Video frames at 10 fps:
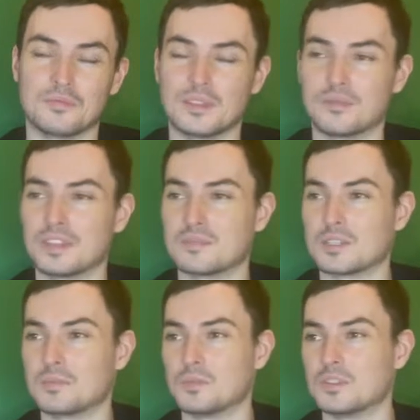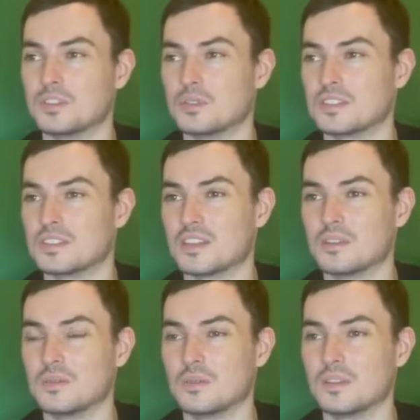there's much point to doing so.
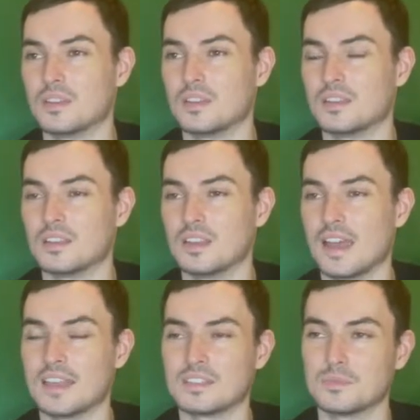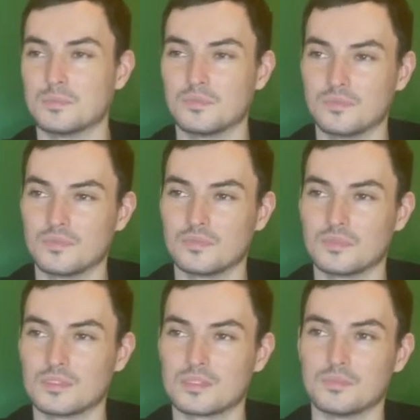It has some
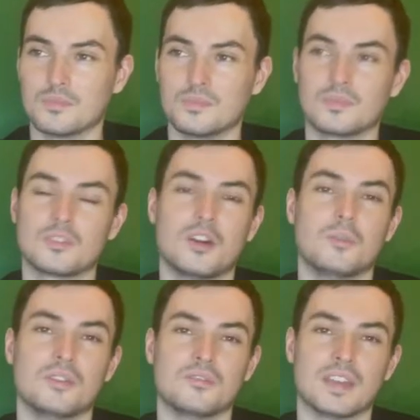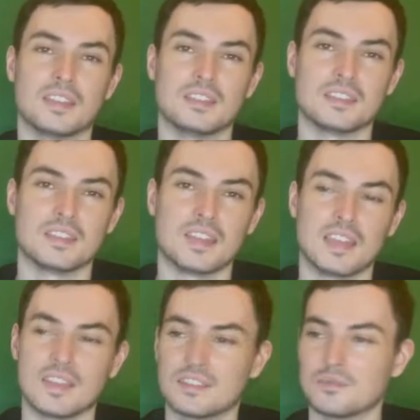common faces in
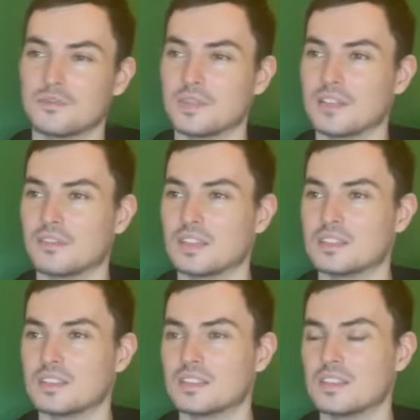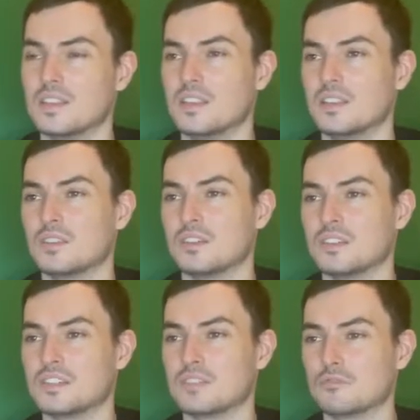there, some familiar faces. We've got
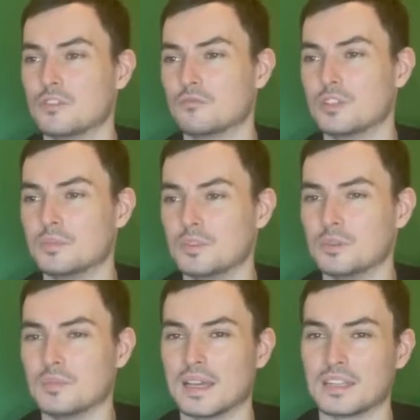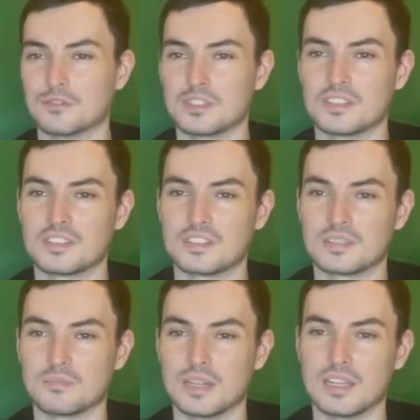Incineroar, Rillaboom, Landorus,
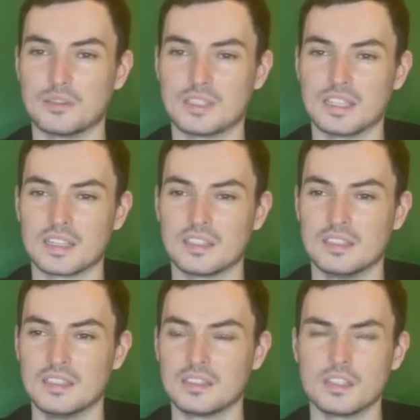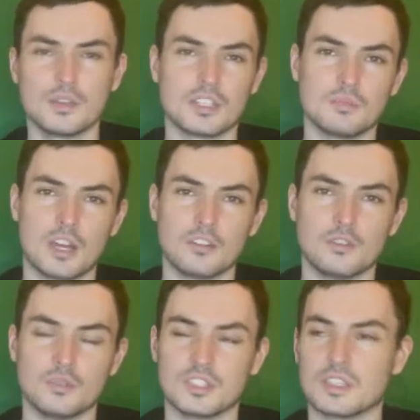Milotic, Togedemaru, which
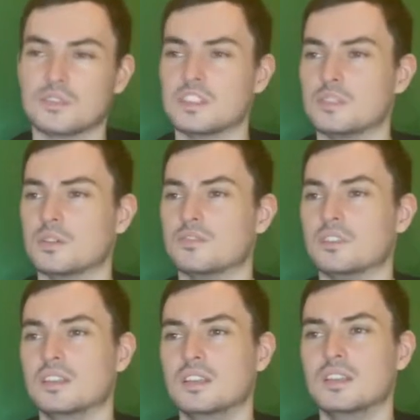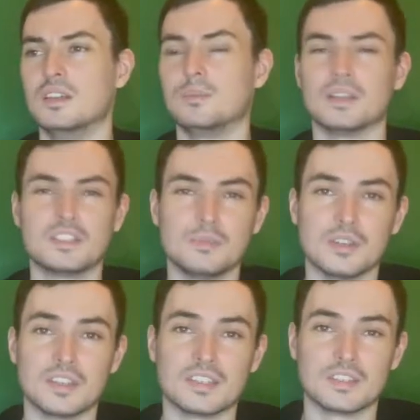you don't see too often. But to be
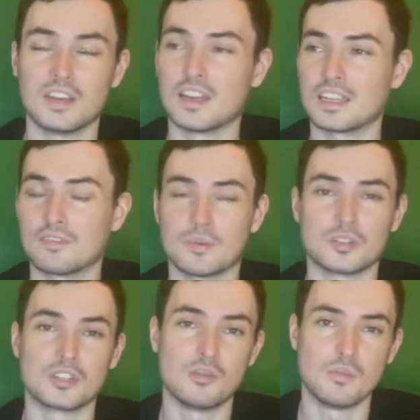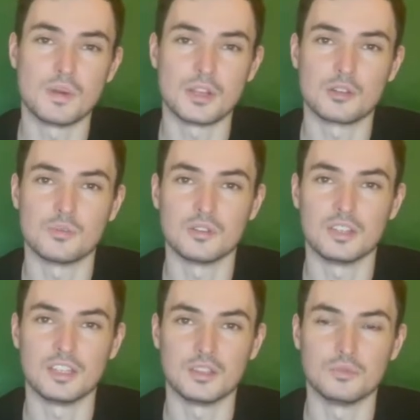honest, I could have the most common Pokemon
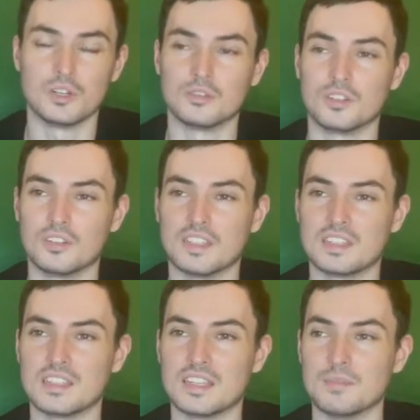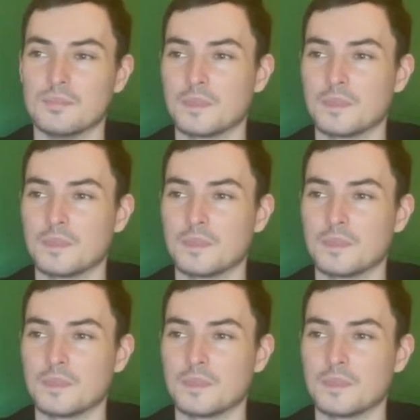in the world on this team,